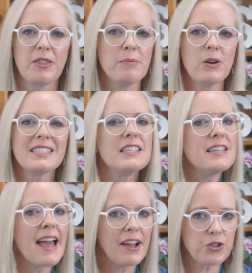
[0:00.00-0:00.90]
the most
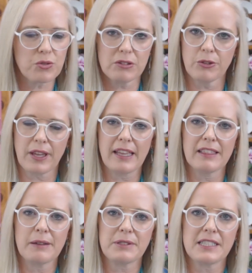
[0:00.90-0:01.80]
natural looking
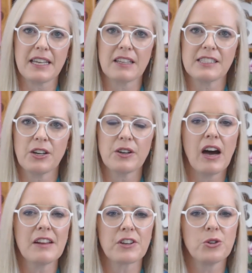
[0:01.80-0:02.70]
lipstick. So
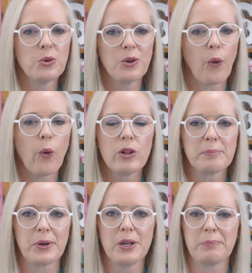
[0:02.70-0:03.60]
kind of a good
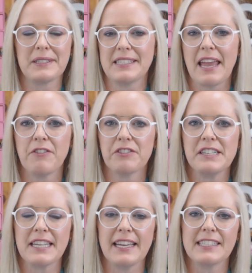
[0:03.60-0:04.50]
all-purpose
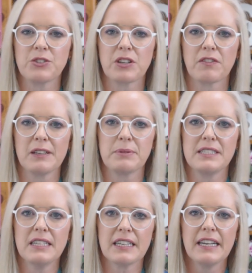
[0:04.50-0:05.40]
everyday sort of
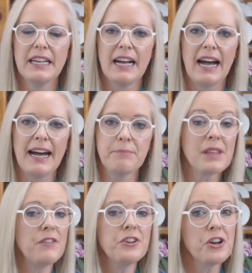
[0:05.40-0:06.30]
lipstick.
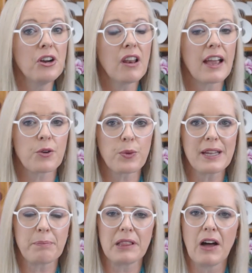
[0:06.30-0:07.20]
If you don't like
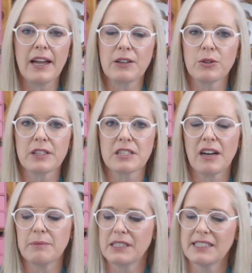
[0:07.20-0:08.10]
reapplying all the
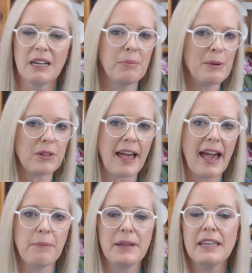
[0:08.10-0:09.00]
time. So some people are
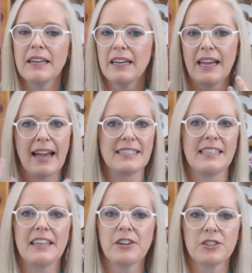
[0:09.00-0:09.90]
happy as
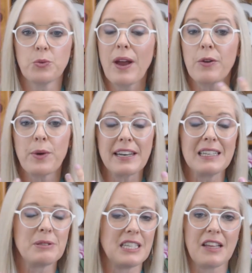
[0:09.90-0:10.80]
to wear a red
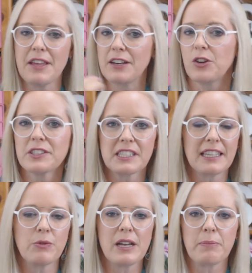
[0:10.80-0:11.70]
lipstick and then
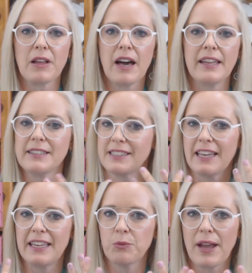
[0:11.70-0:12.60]
constantly reapply it as
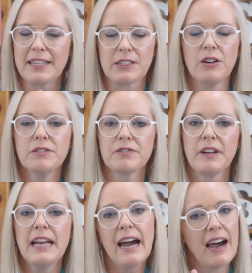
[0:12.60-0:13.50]
it wears off.
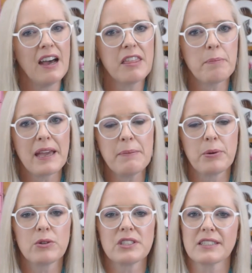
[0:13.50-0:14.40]
Other
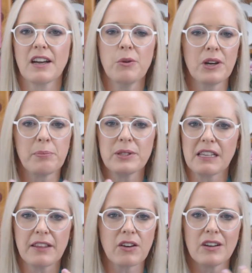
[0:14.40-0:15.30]
people just go, I want to put
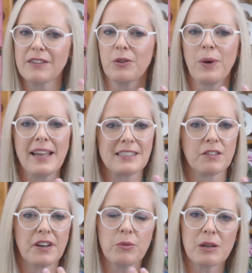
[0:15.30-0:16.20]
something on. If it wears
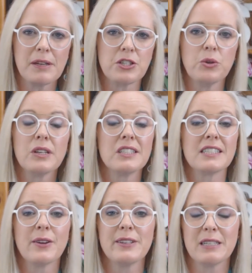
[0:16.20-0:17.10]
off, I don't want to be too
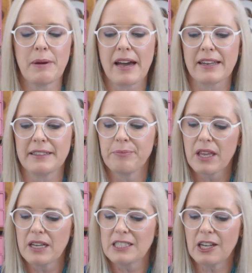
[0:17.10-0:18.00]
concerned about it.
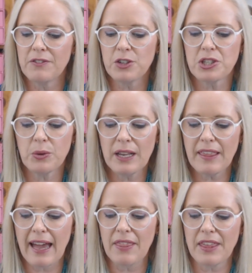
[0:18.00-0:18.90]
So if you're
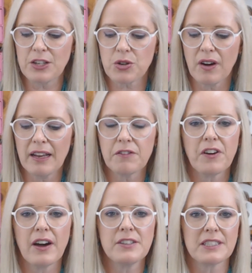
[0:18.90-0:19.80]
doing that, then try and
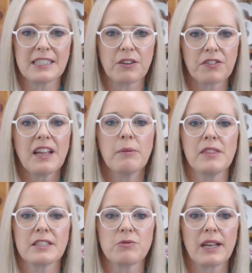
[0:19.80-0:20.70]
find yourself
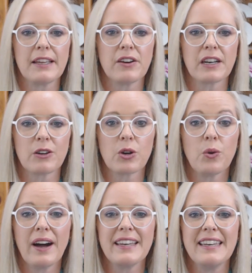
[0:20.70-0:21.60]
something that's really going to look
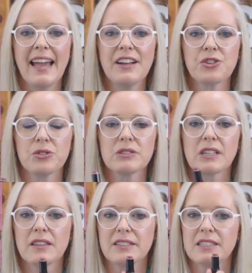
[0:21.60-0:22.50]
quite natural.
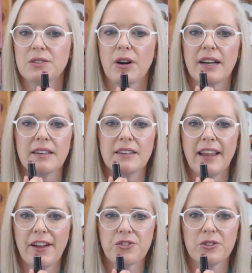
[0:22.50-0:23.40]
So this is quite
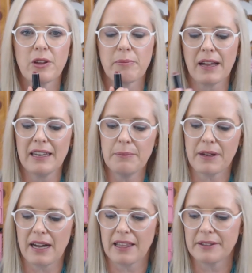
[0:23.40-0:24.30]
natural with my
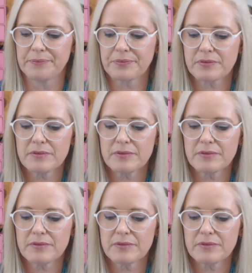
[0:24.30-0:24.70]
lip color